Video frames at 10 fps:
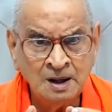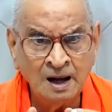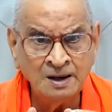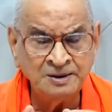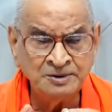
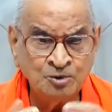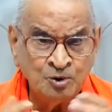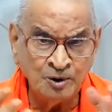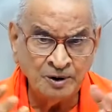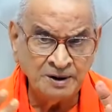And it is
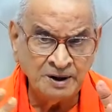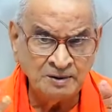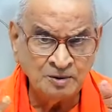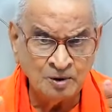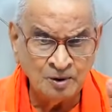growing
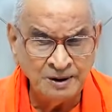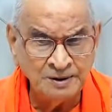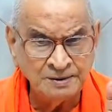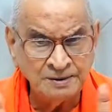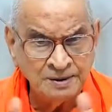and
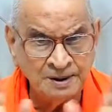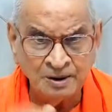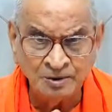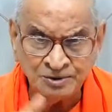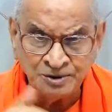growing,
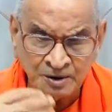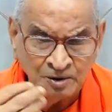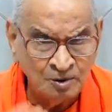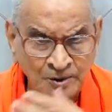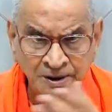
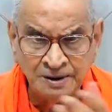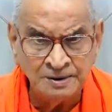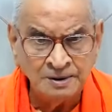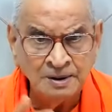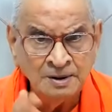reducing,
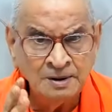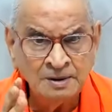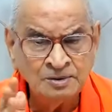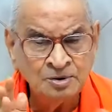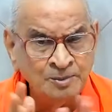growing.
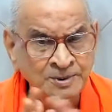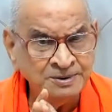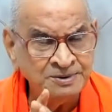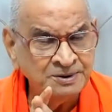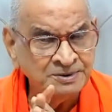So
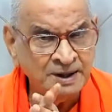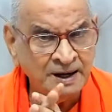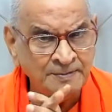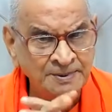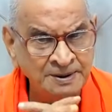many things
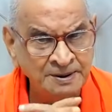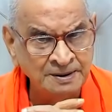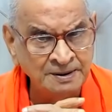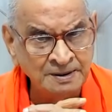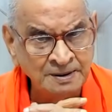are
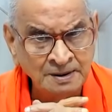happening.